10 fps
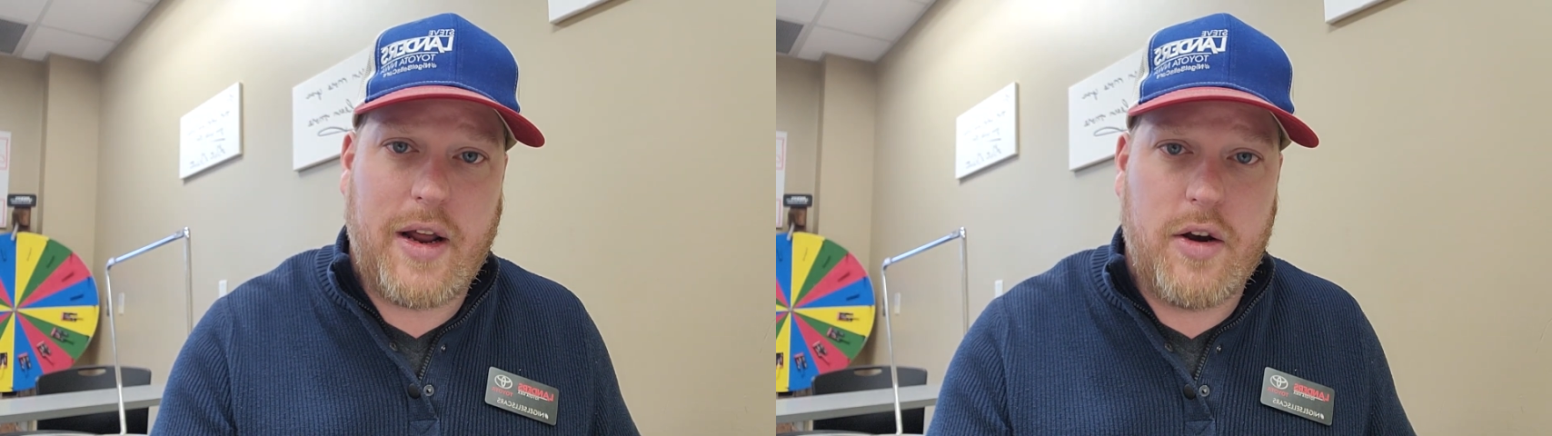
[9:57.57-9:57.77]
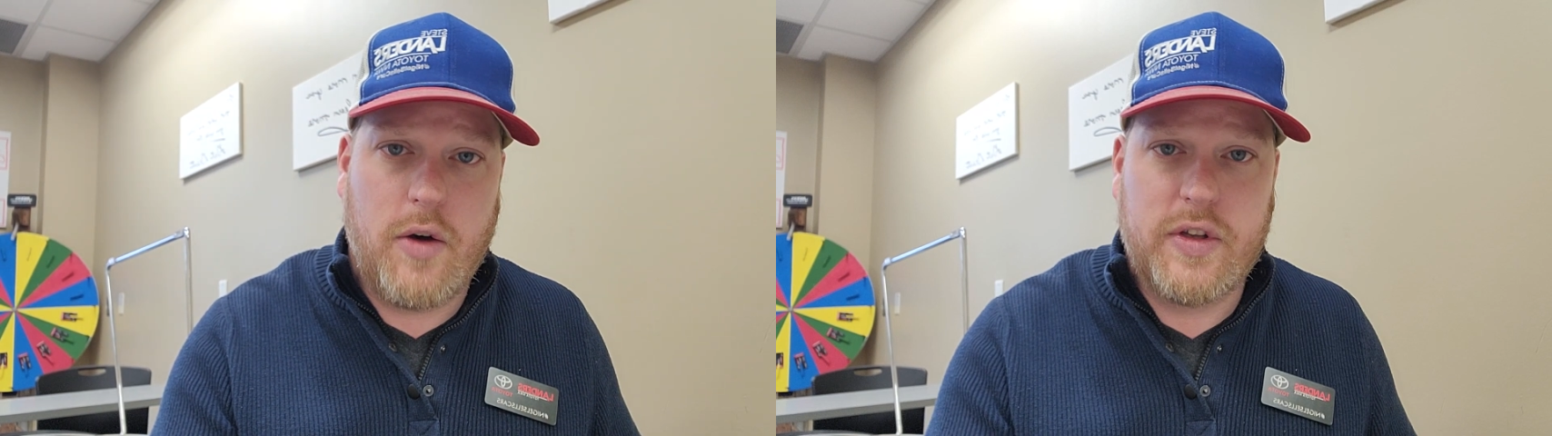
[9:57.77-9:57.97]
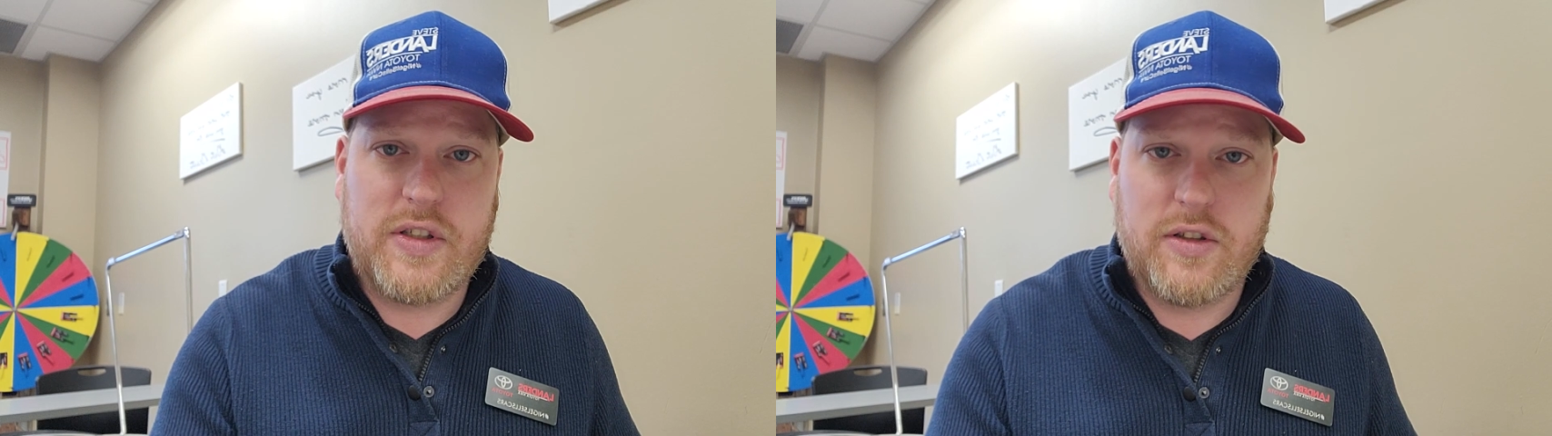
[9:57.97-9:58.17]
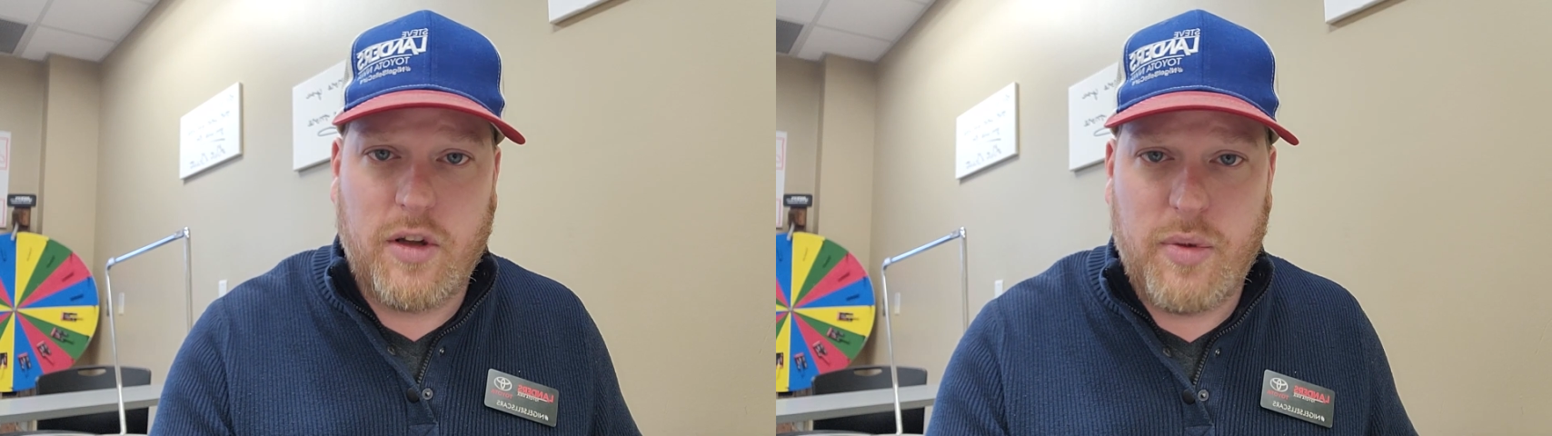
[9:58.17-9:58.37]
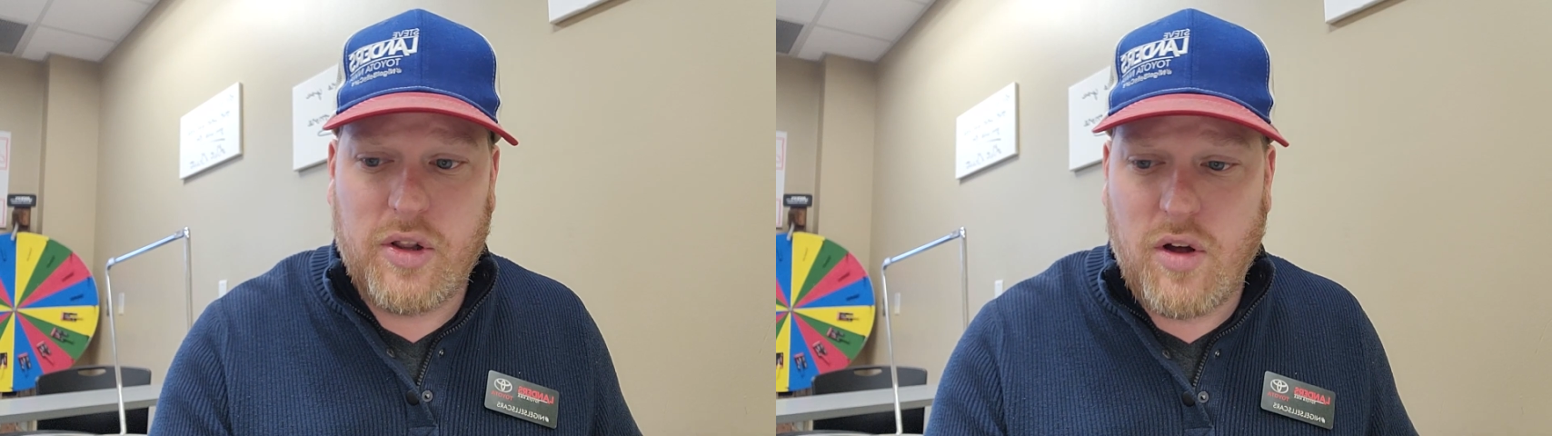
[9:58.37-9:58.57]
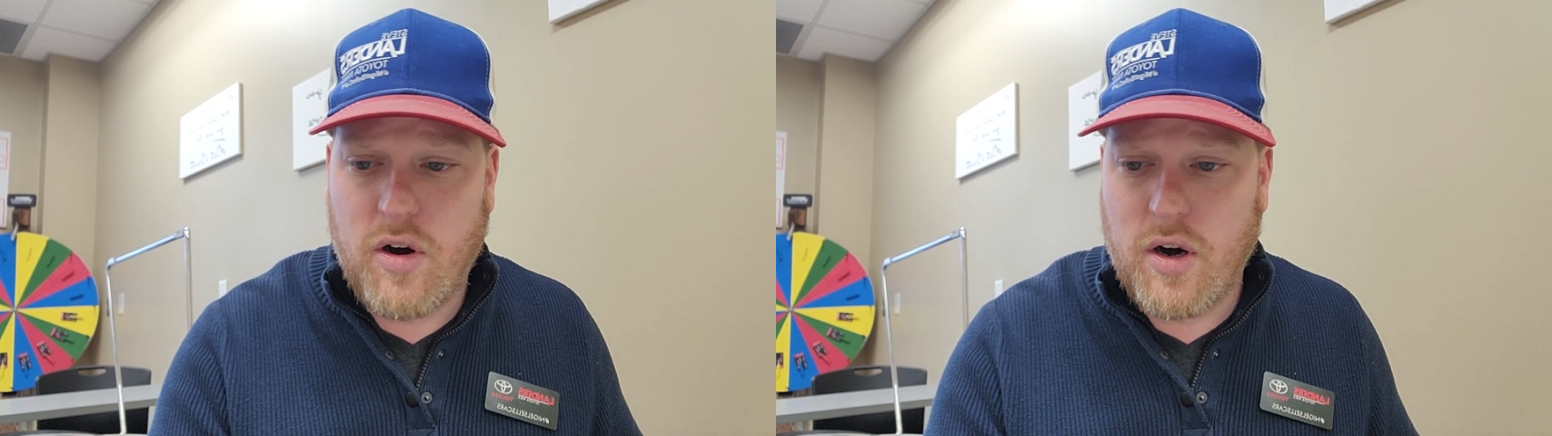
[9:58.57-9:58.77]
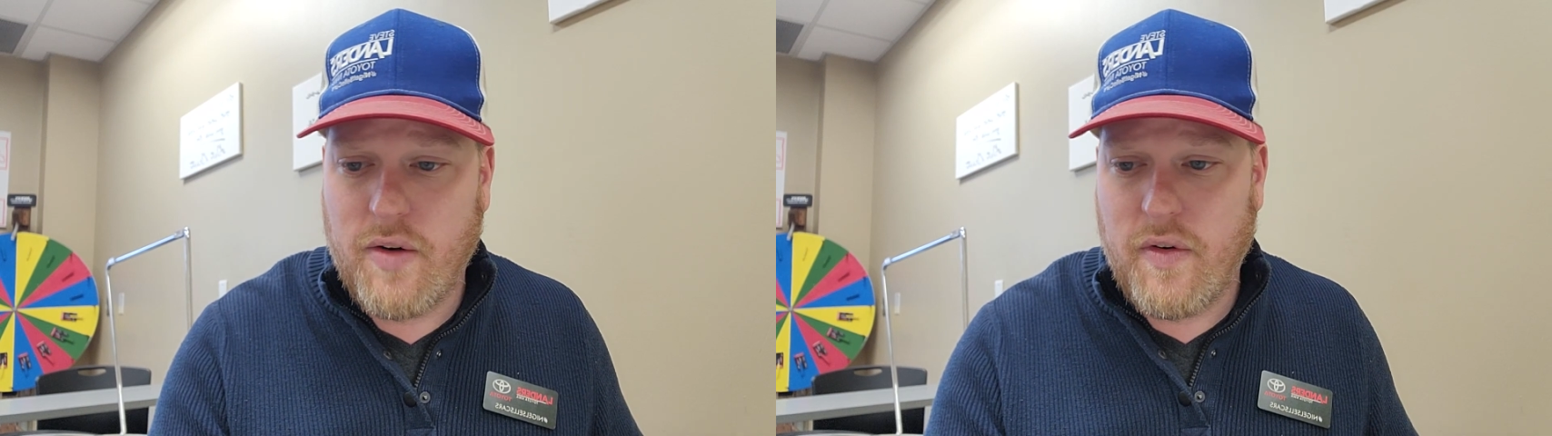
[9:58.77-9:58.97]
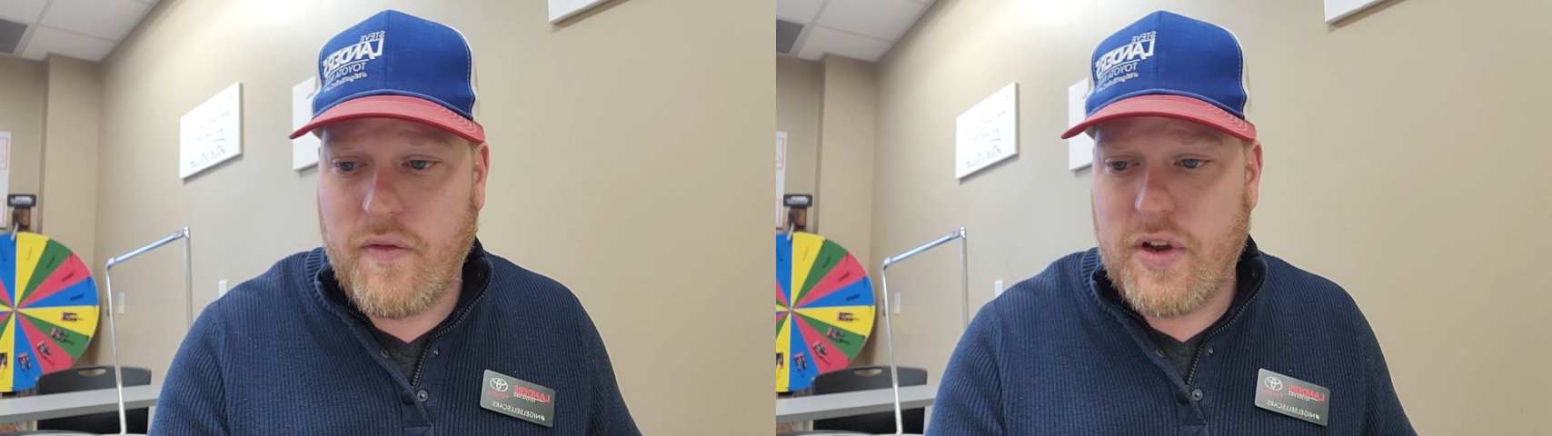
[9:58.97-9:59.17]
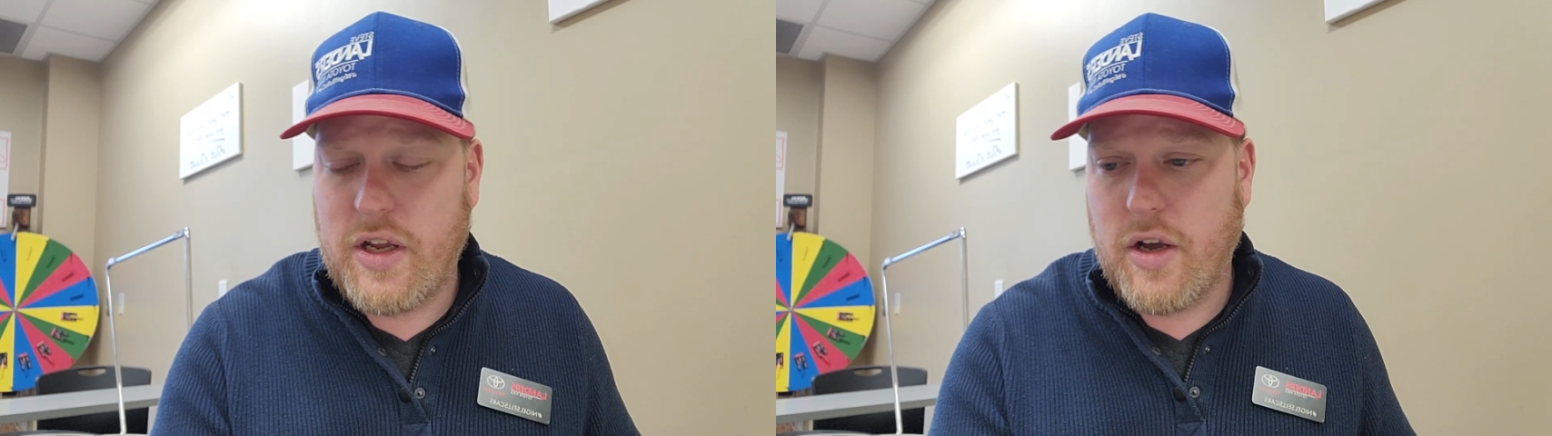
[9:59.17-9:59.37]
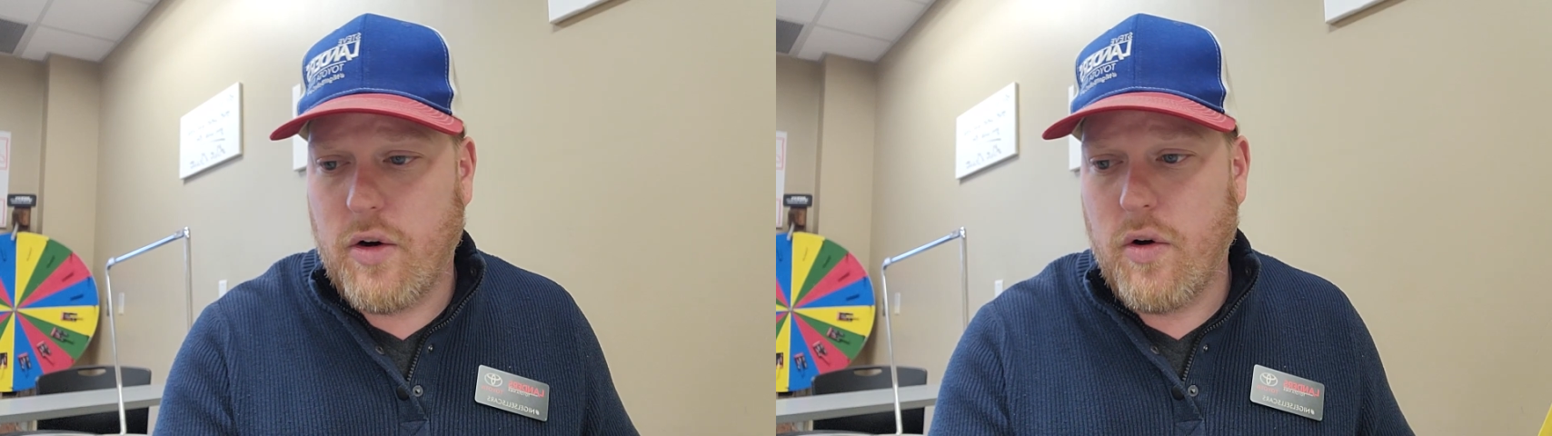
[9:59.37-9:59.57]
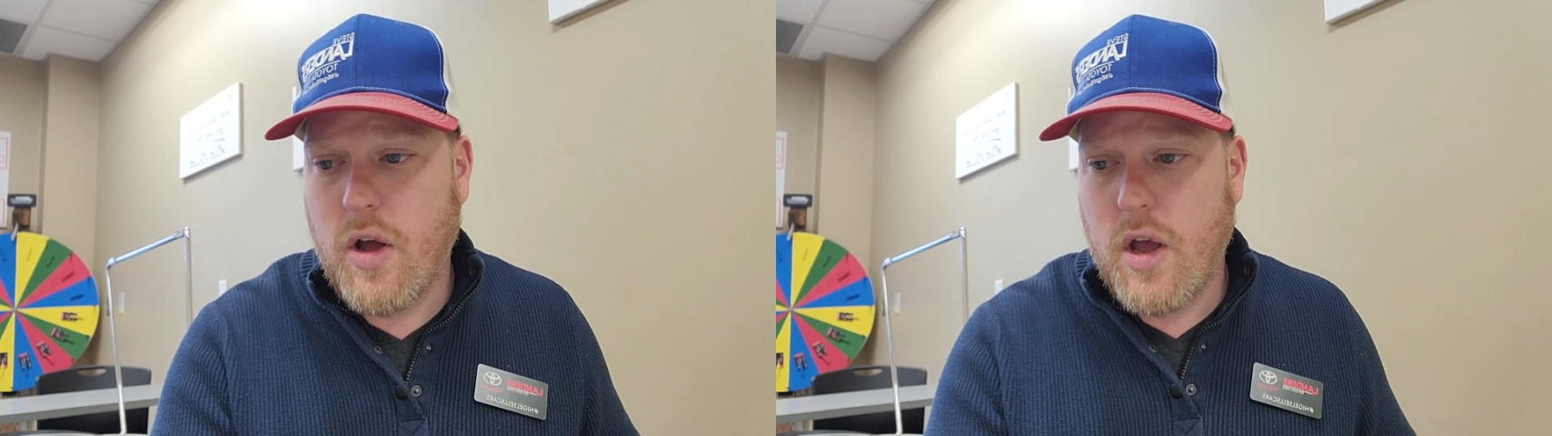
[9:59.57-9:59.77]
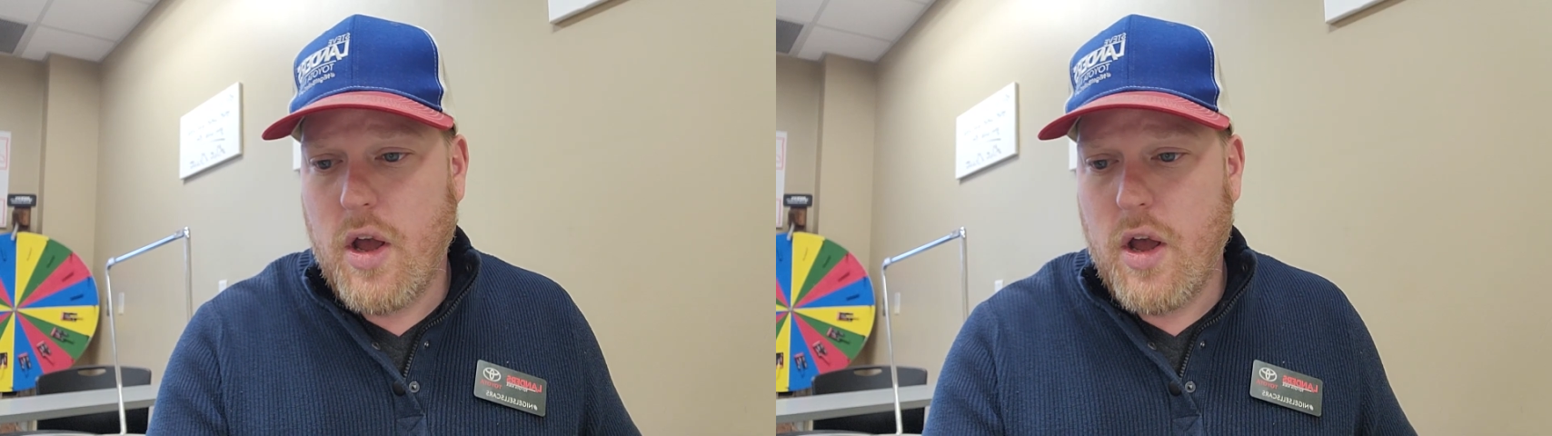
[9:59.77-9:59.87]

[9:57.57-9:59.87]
I know this is a little bit longer of a video,